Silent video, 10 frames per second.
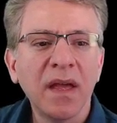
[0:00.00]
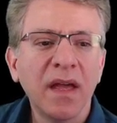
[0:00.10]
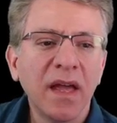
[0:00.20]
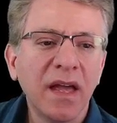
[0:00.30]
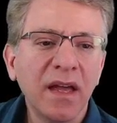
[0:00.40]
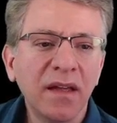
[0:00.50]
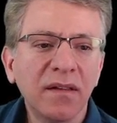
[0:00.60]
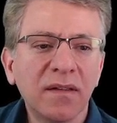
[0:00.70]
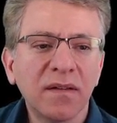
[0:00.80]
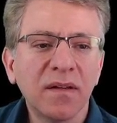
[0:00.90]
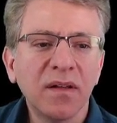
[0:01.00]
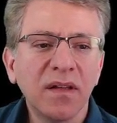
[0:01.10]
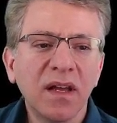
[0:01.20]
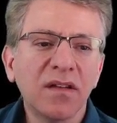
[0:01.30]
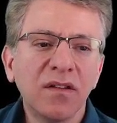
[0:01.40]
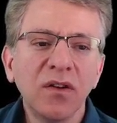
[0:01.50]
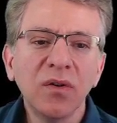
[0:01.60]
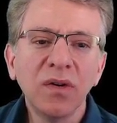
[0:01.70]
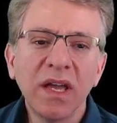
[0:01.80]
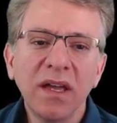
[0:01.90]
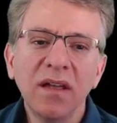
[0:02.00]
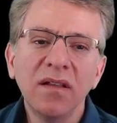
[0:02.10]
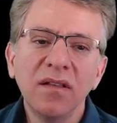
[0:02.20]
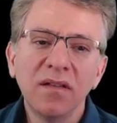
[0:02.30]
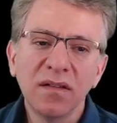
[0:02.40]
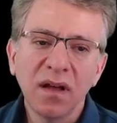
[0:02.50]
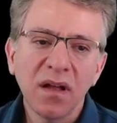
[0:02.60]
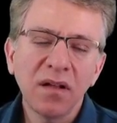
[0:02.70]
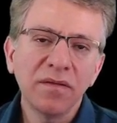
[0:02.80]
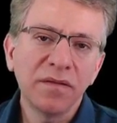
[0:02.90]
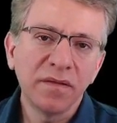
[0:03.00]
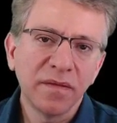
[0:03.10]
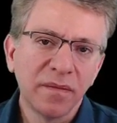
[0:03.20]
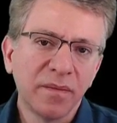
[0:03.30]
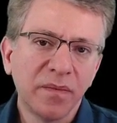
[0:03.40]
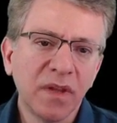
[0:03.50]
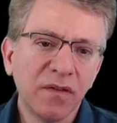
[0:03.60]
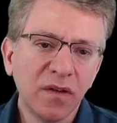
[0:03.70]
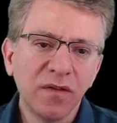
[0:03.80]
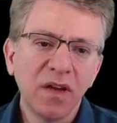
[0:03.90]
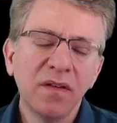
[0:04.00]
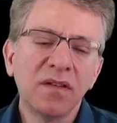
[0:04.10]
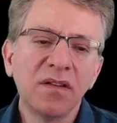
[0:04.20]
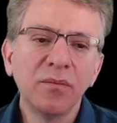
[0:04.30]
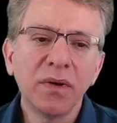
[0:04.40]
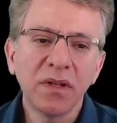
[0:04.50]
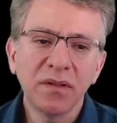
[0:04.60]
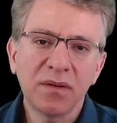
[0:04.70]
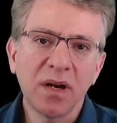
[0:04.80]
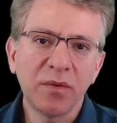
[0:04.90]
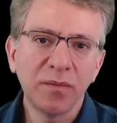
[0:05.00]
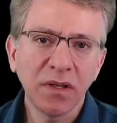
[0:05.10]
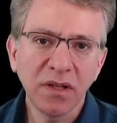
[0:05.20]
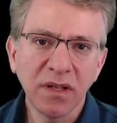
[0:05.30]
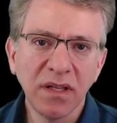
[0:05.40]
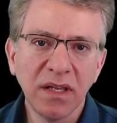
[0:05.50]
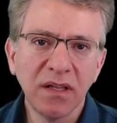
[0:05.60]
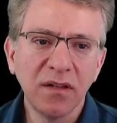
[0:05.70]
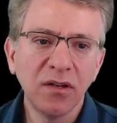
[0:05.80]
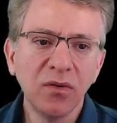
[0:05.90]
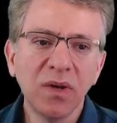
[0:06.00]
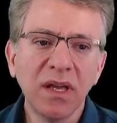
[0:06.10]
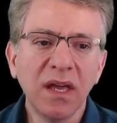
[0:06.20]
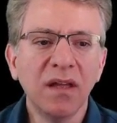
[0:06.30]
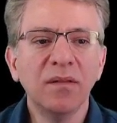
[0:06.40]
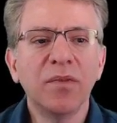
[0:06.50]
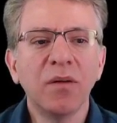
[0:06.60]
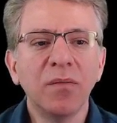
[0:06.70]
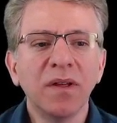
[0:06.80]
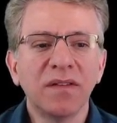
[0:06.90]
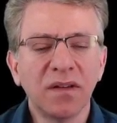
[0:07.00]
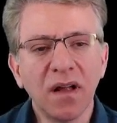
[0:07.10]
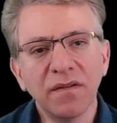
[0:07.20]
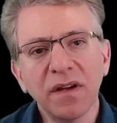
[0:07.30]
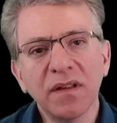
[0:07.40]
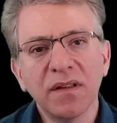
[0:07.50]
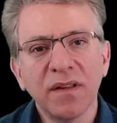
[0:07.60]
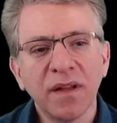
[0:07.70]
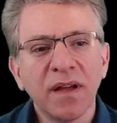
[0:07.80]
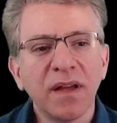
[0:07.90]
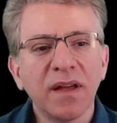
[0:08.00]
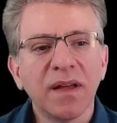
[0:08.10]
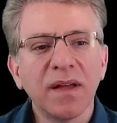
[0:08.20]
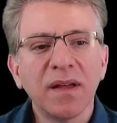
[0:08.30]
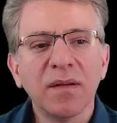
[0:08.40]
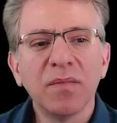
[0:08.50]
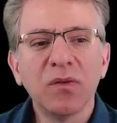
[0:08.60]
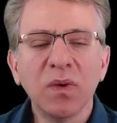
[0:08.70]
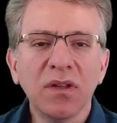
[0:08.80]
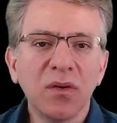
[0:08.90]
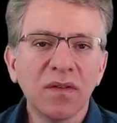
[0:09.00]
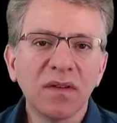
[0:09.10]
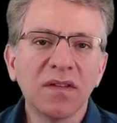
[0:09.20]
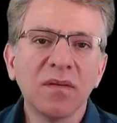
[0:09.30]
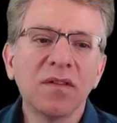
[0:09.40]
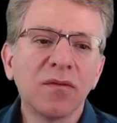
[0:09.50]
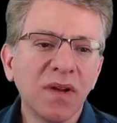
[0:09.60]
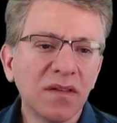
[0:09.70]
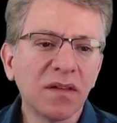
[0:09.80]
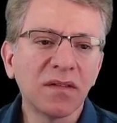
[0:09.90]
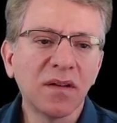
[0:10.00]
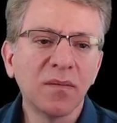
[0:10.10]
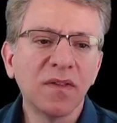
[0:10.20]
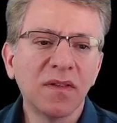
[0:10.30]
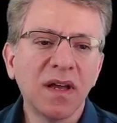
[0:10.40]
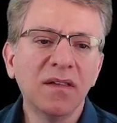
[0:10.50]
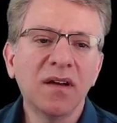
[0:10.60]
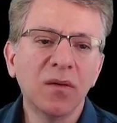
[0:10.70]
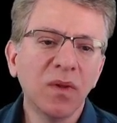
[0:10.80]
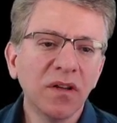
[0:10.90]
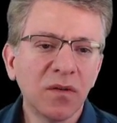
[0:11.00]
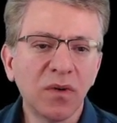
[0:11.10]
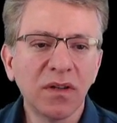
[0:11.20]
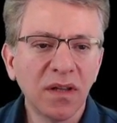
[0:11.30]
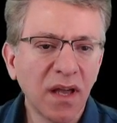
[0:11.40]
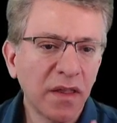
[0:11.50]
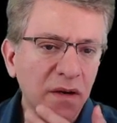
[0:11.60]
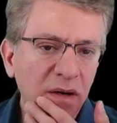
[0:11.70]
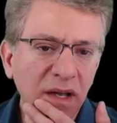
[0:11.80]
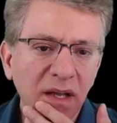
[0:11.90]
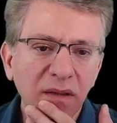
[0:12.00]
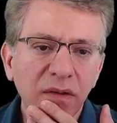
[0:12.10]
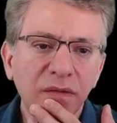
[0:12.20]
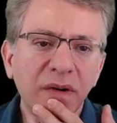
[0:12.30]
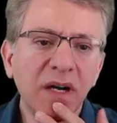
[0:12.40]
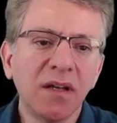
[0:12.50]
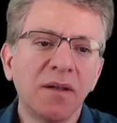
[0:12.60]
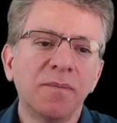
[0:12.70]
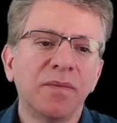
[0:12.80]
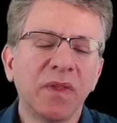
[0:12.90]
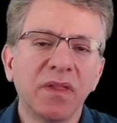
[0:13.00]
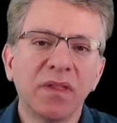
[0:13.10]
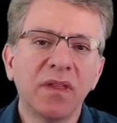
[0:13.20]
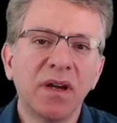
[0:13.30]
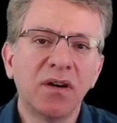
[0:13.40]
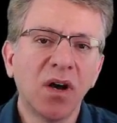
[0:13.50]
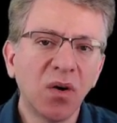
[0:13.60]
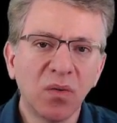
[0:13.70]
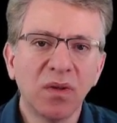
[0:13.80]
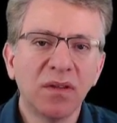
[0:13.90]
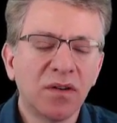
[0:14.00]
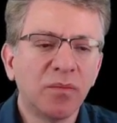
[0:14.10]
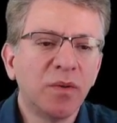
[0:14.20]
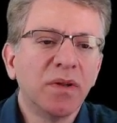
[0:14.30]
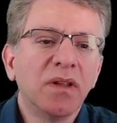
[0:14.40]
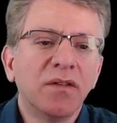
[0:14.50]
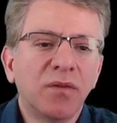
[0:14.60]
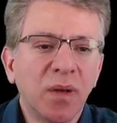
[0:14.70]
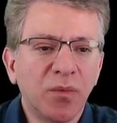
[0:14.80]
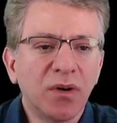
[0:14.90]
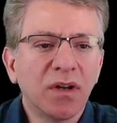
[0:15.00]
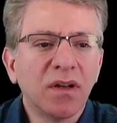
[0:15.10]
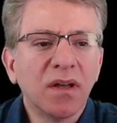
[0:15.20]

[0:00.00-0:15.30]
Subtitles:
And yes, you can solve, if you have a simple interoperability need, you can probably solve it between 2 systems, 3 systems that are willing to work together and define their own interoperability framework.